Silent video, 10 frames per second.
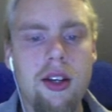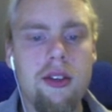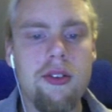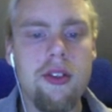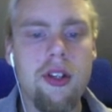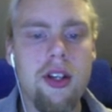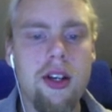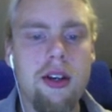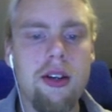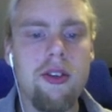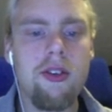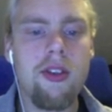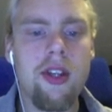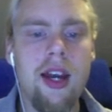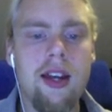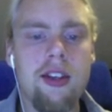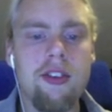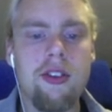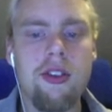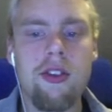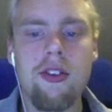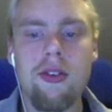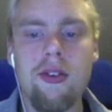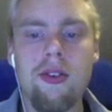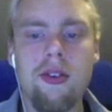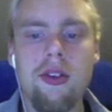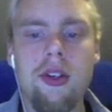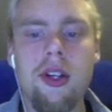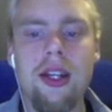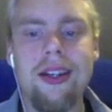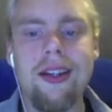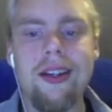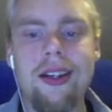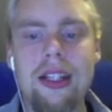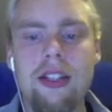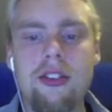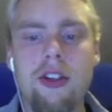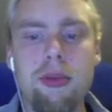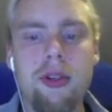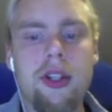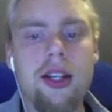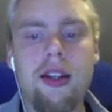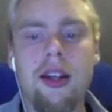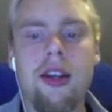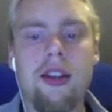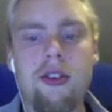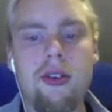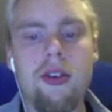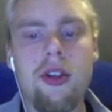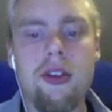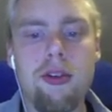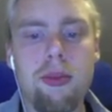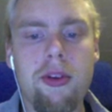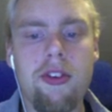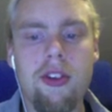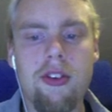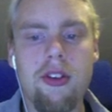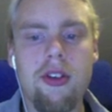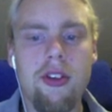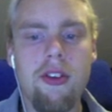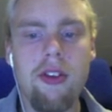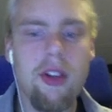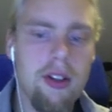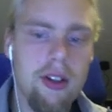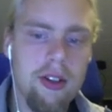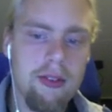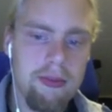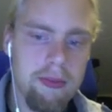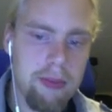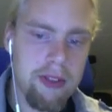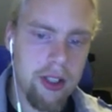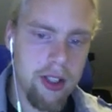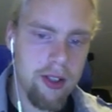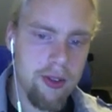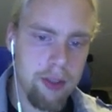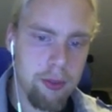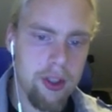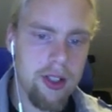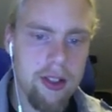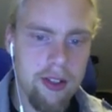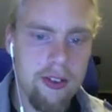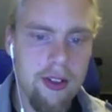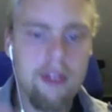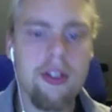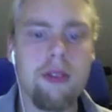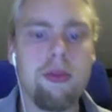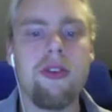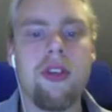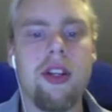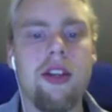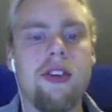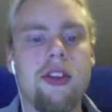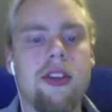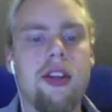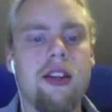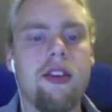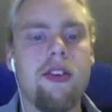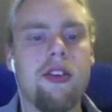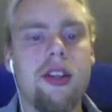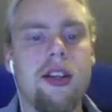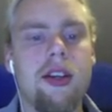we're going to use an action to interpolate it to the new position. It's going to be very quick, but at least it's not moving instantaneously.